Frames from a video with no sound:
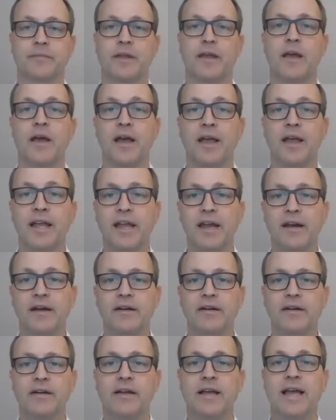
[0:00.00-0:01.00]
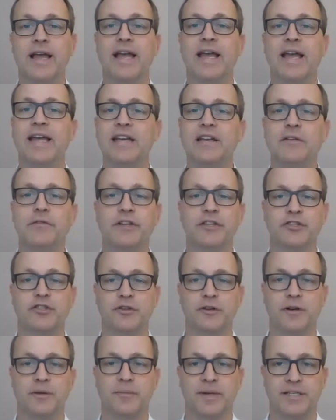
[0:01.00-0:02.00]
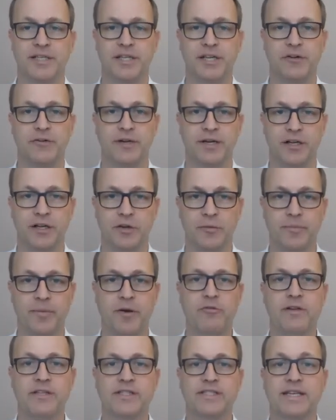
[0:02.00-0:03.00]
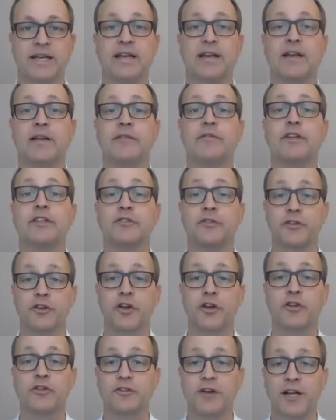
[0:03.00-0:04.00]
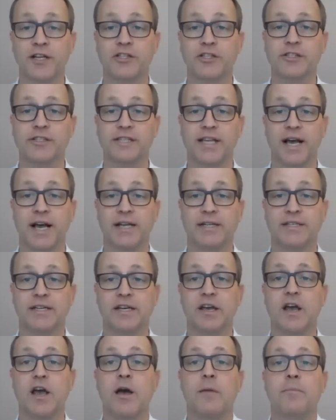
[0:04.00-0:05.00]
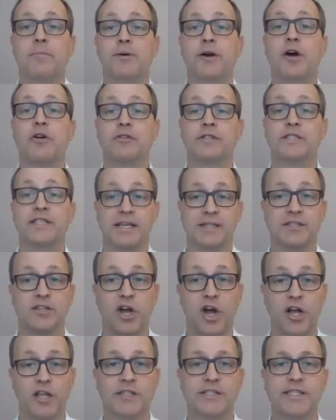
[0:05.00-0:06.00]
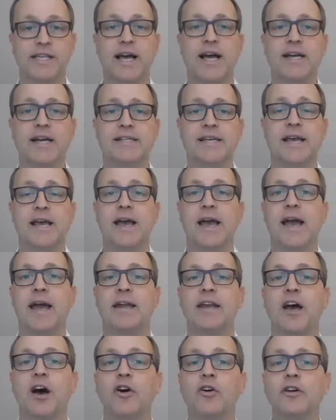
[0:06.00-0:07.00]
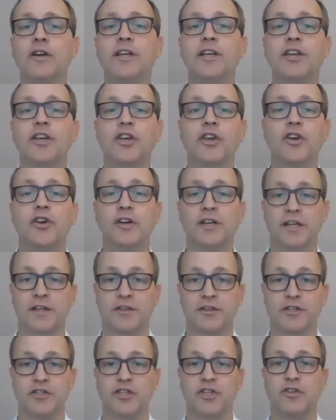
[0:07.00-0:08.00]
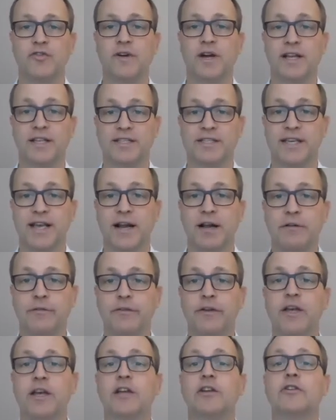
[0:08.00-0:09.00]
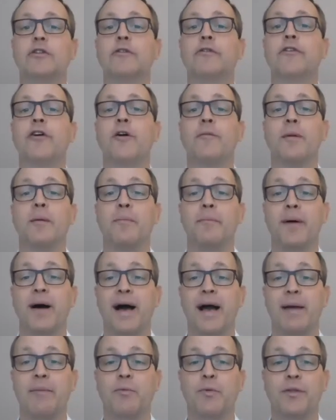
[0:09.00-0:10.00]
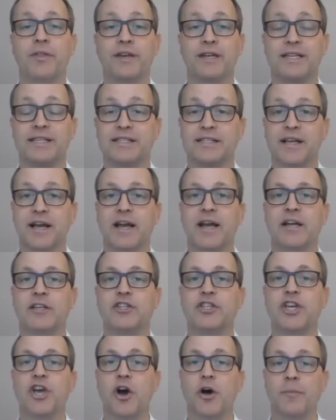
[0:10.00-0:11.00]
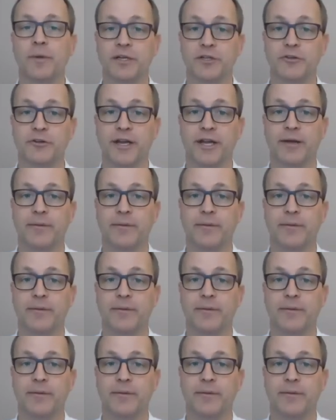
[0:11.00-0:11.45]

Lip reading: Here, individual material components are delivered to the construction site, processed on-site, and only cured in the sewer itself to form a pipe with the desired geometry.